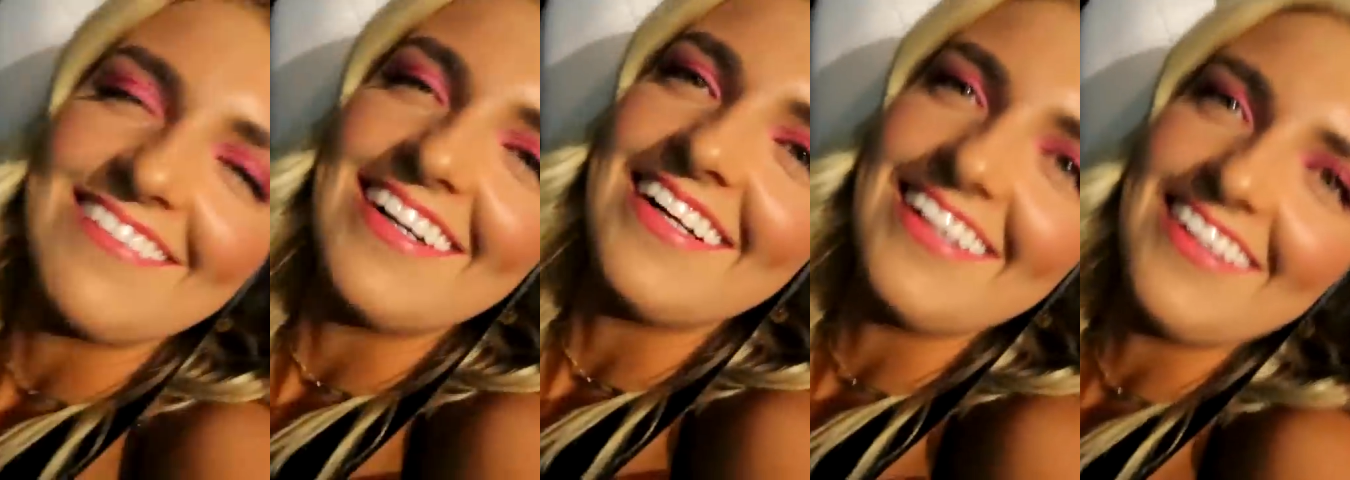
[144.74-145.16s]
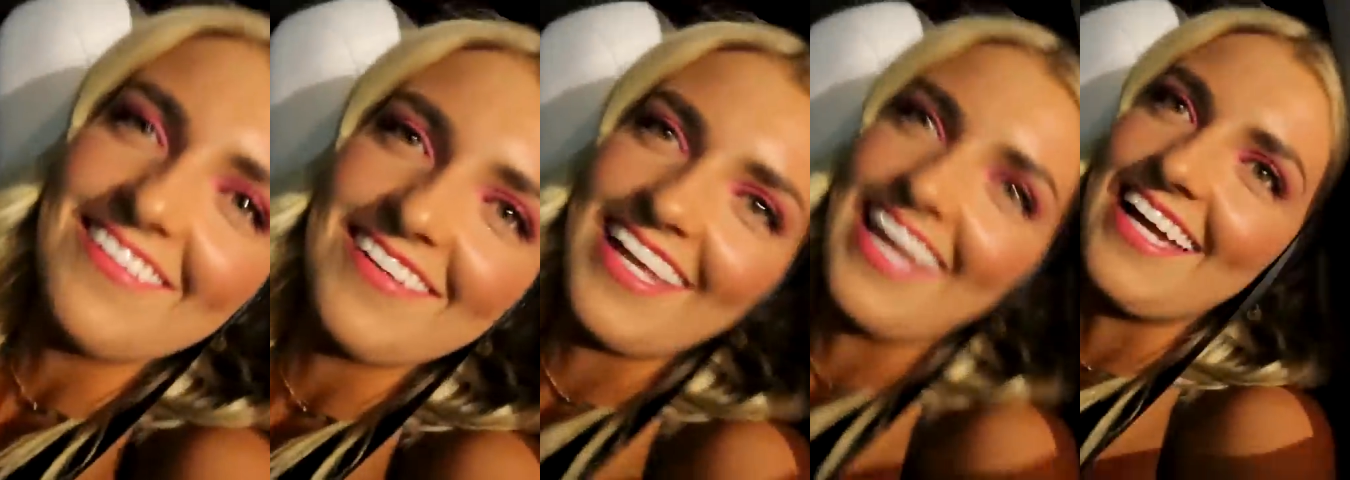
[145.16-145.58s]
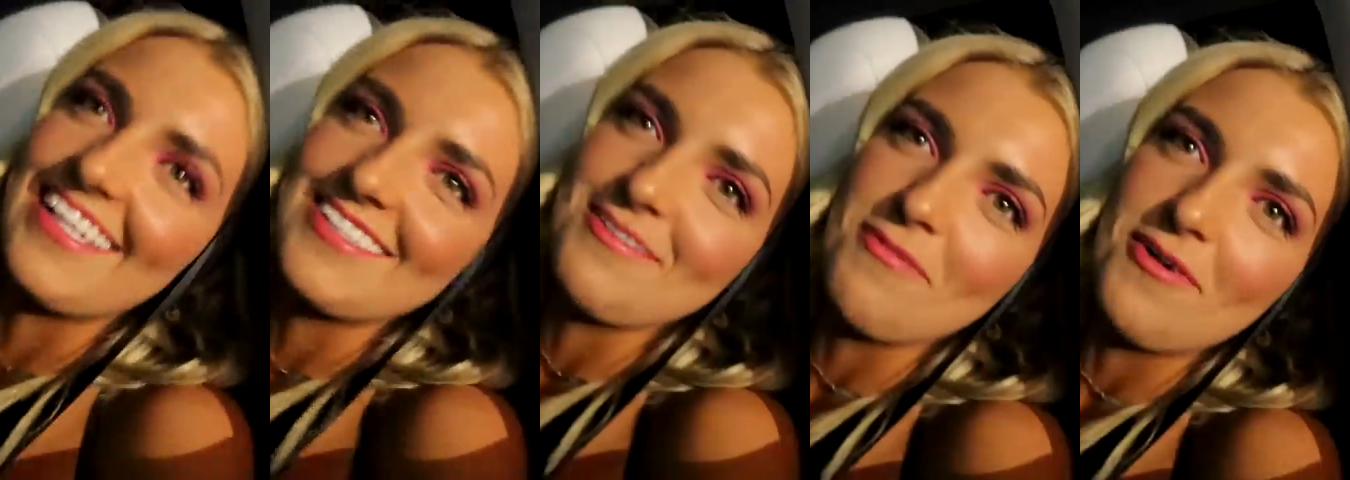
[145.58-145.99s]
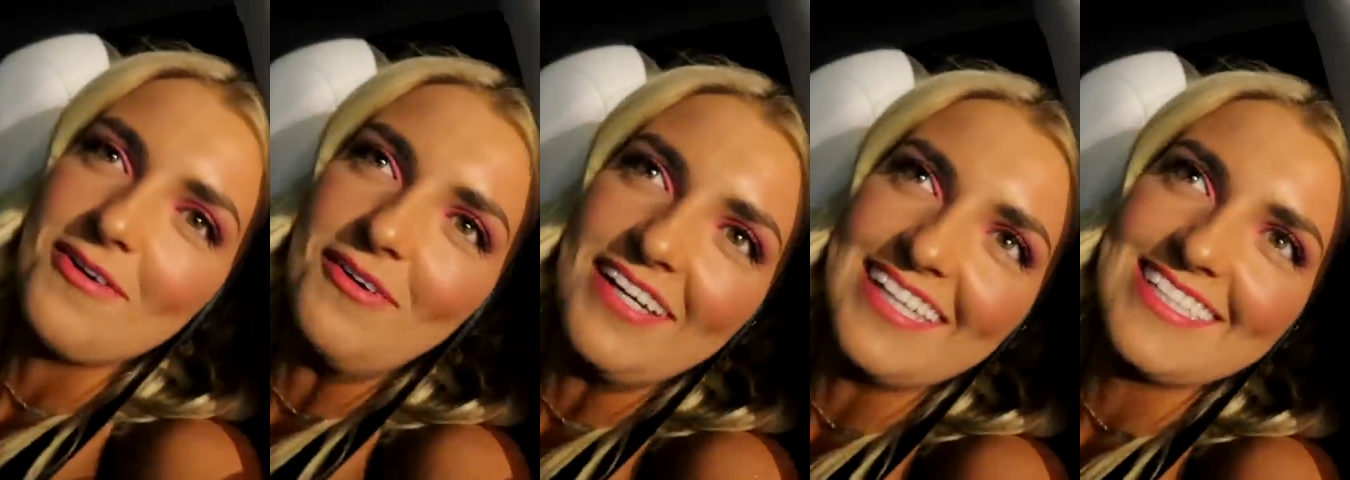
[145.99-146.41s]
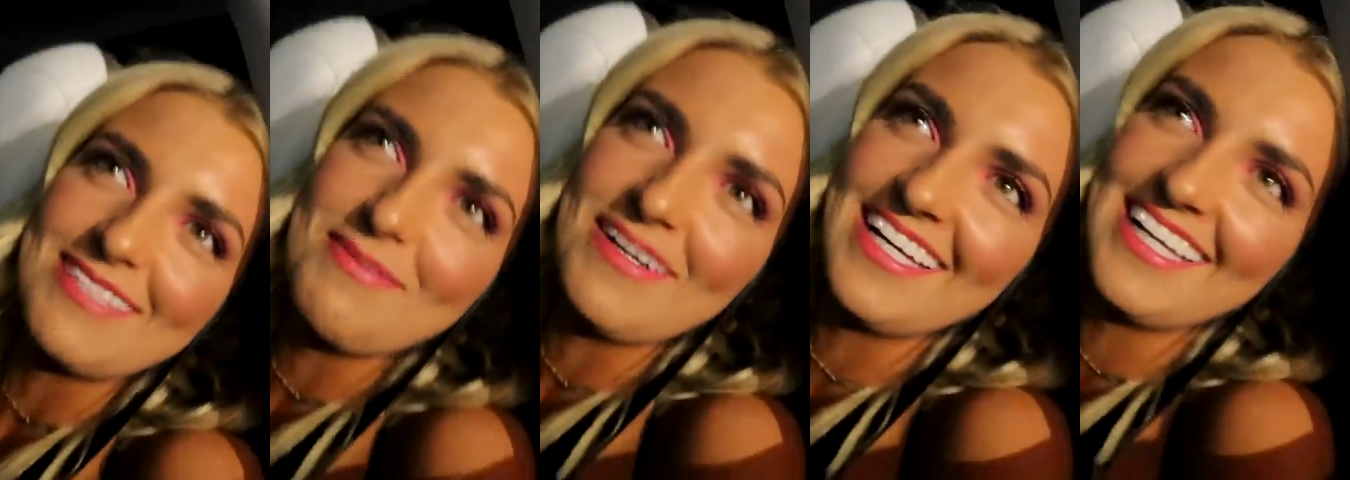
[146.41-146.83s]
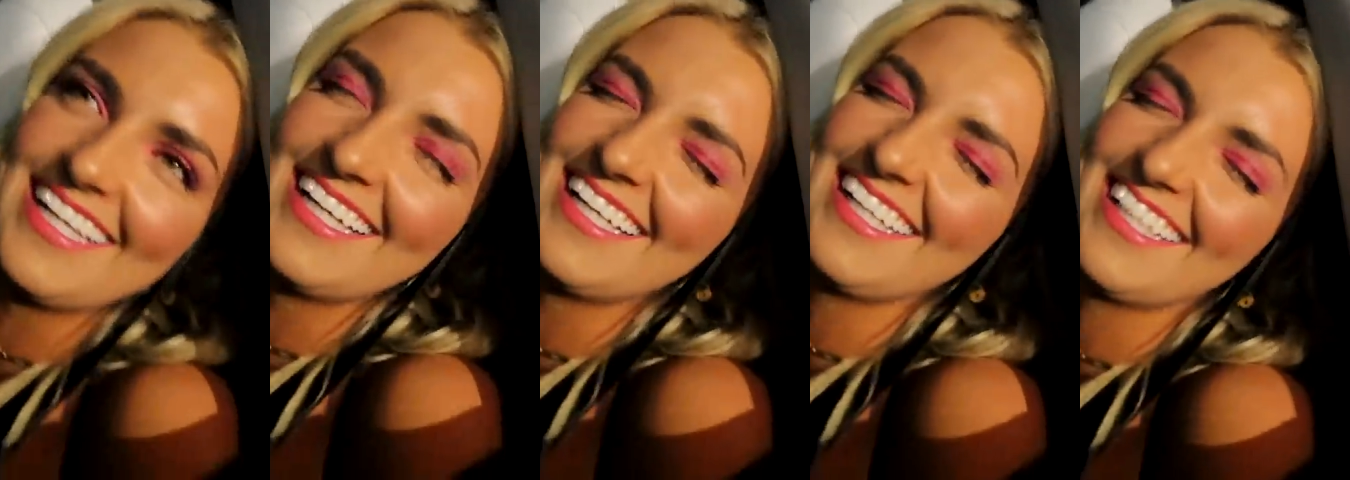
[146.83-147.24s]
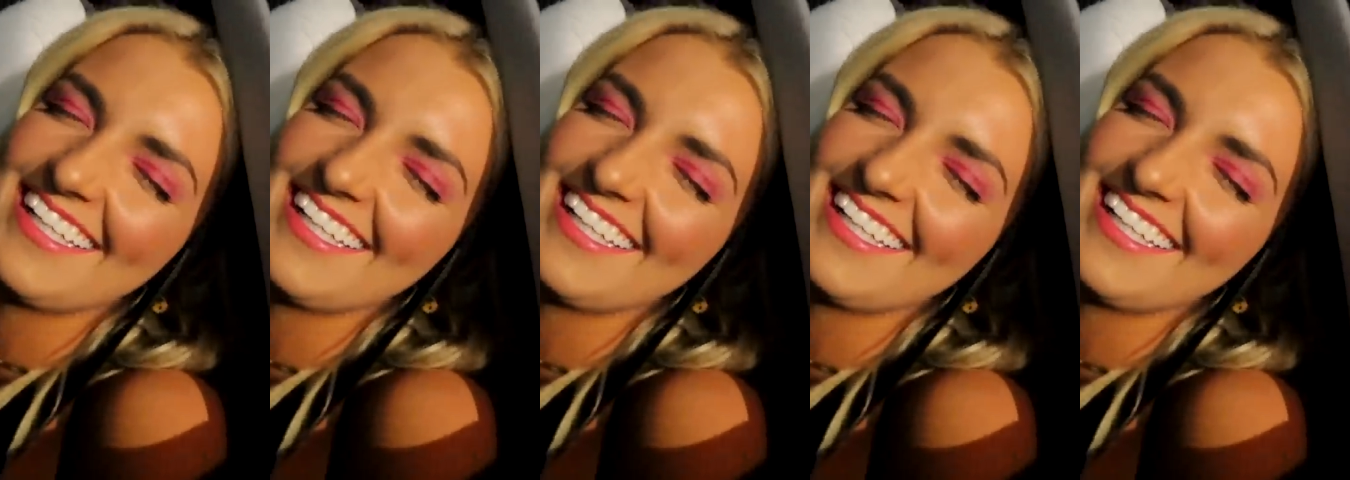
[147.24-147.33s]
Well, you look handsome always, but...